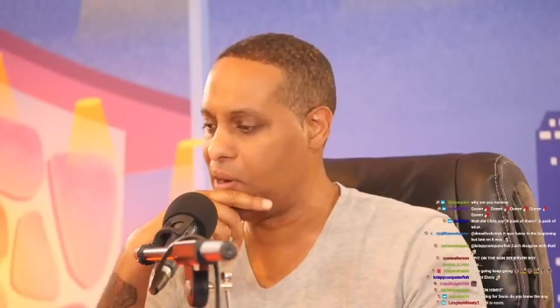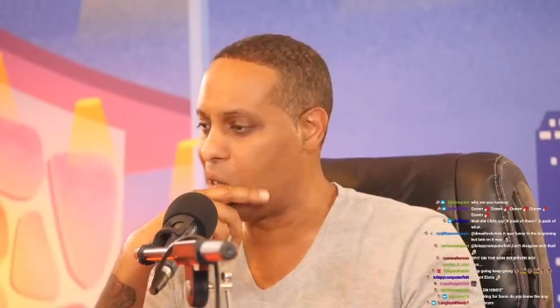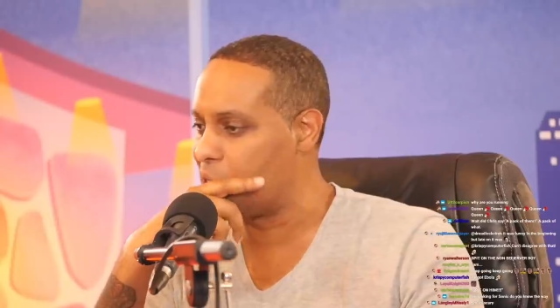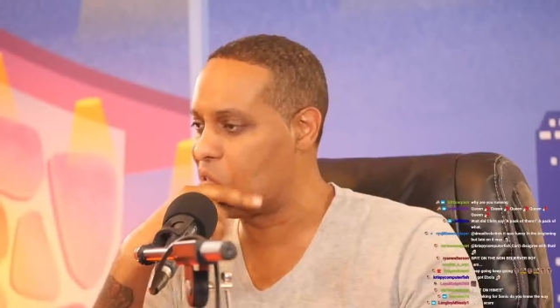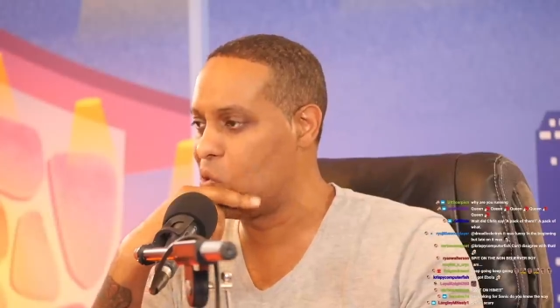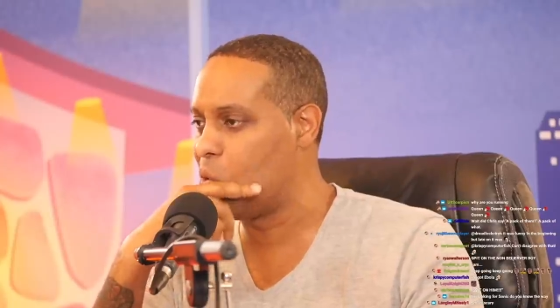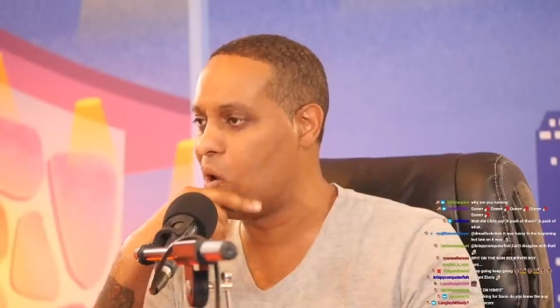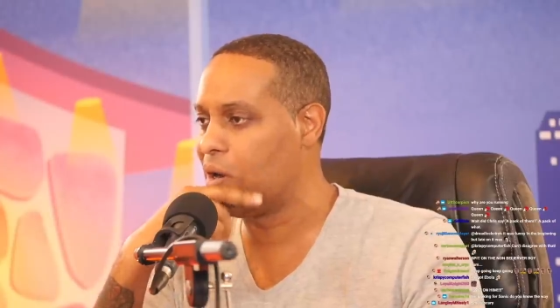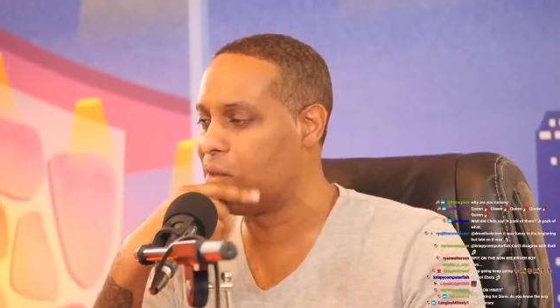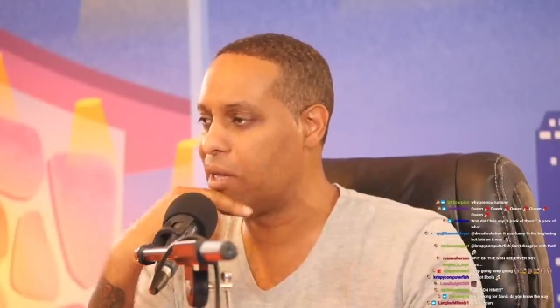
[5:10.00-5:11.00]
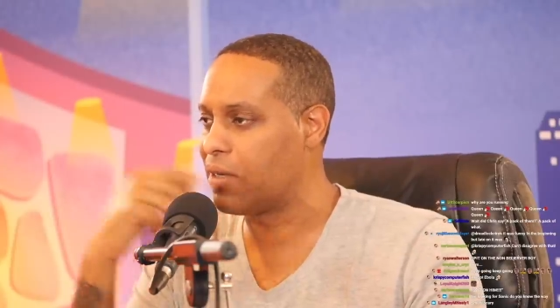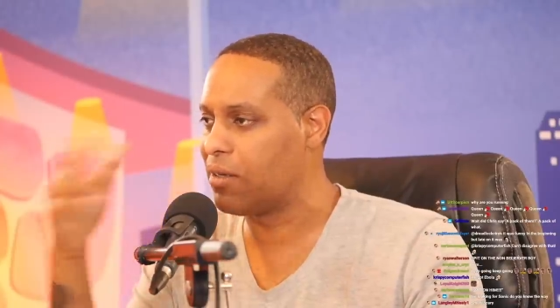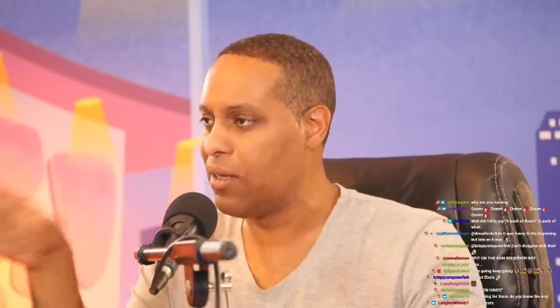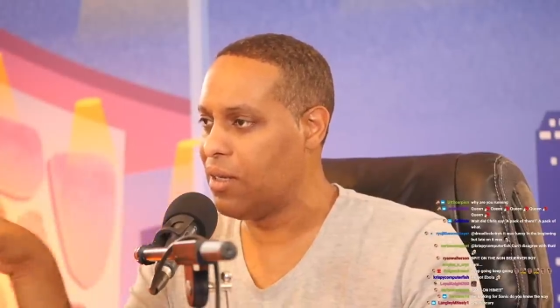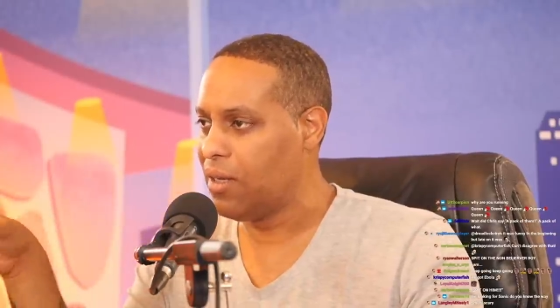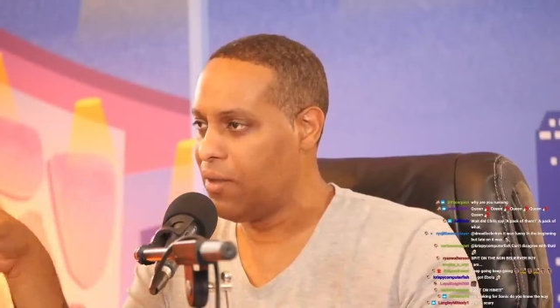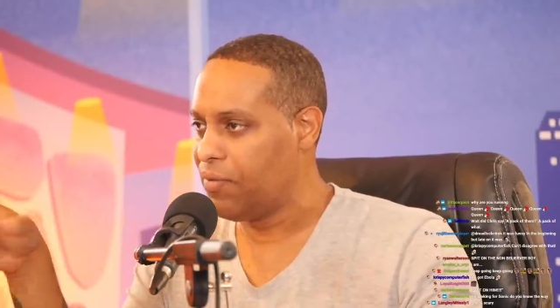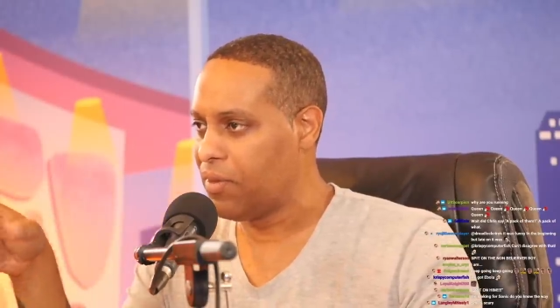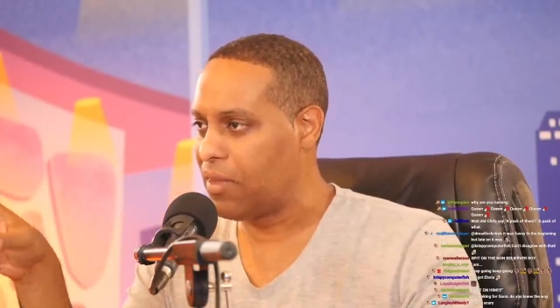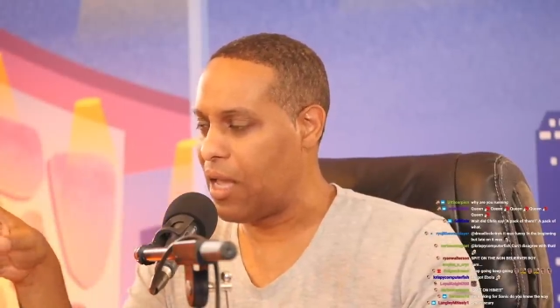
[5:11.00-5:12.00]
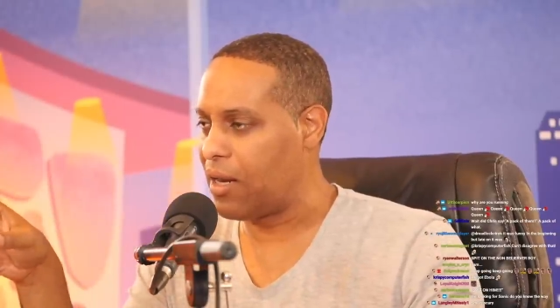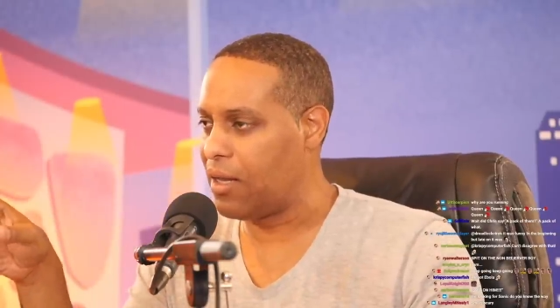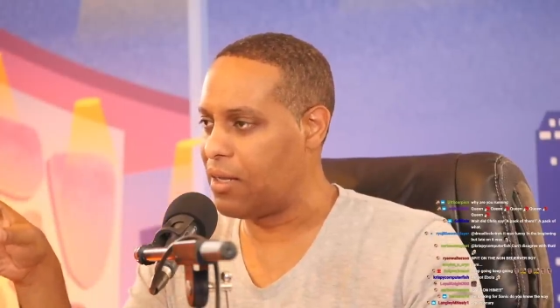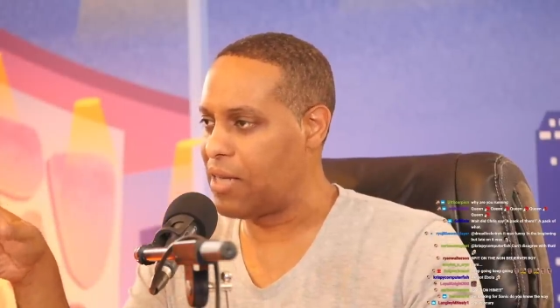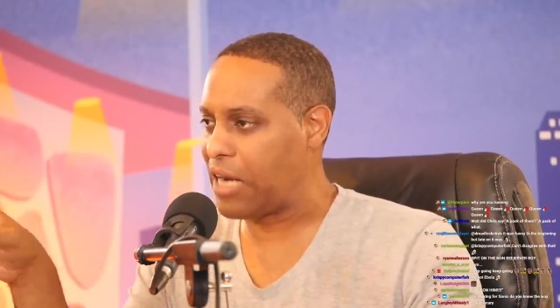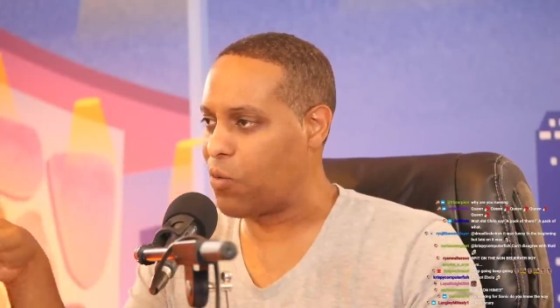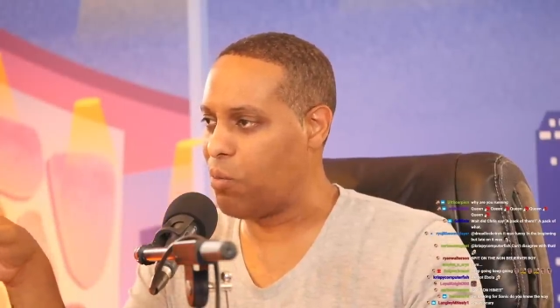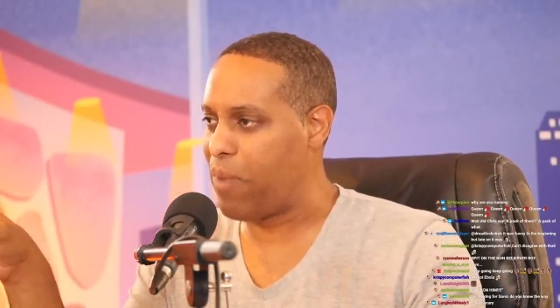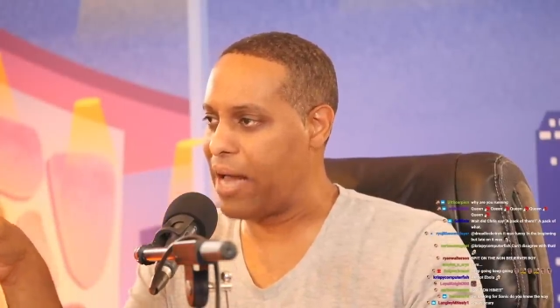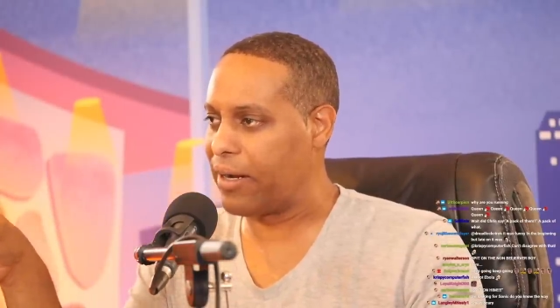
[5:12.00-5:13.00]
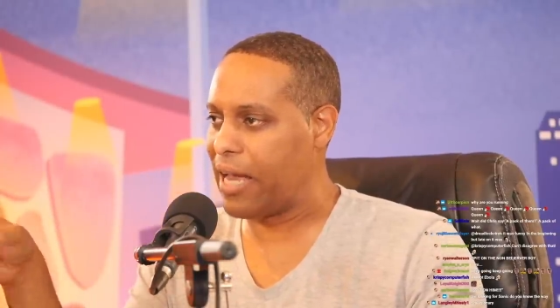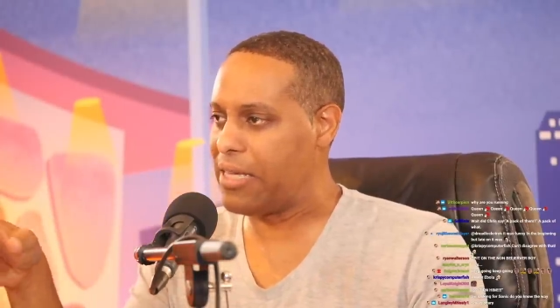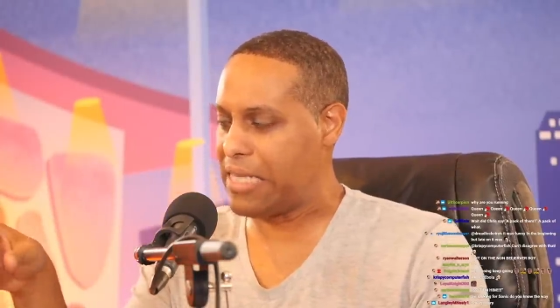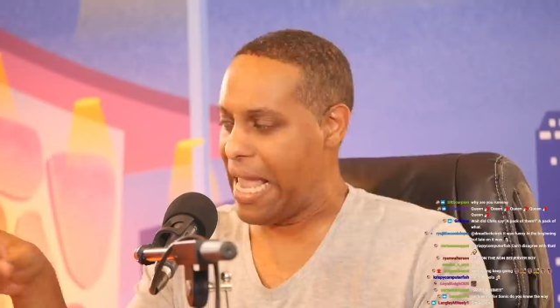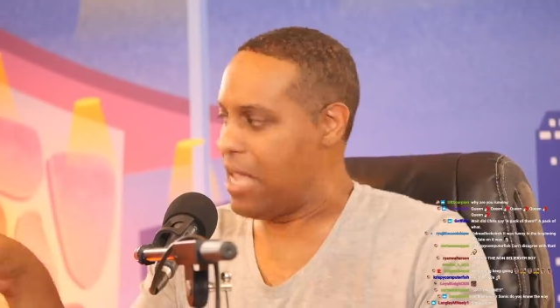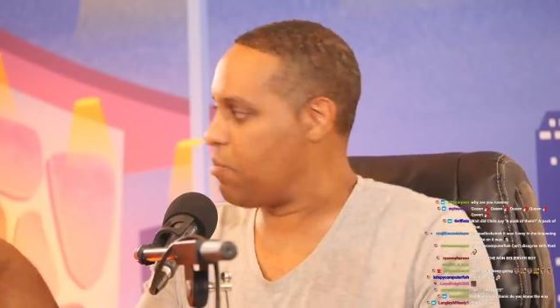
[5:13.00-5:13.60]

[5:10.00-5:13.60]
You know, this new world that that uh, Dr. Robotnik. Now he's Eggman.